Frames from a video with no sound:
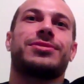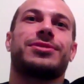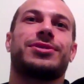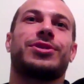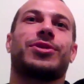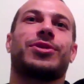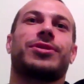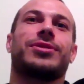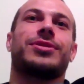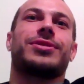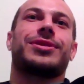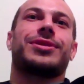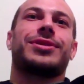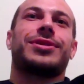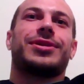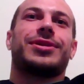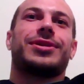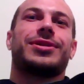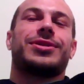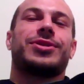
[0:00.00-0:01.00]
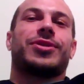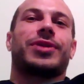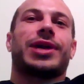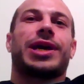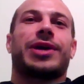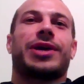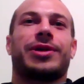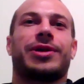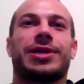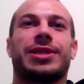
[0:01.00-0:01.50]
Not
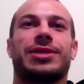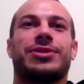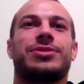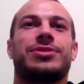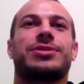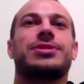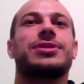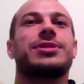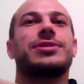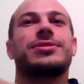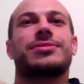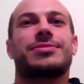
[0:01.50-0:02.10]
how I learned it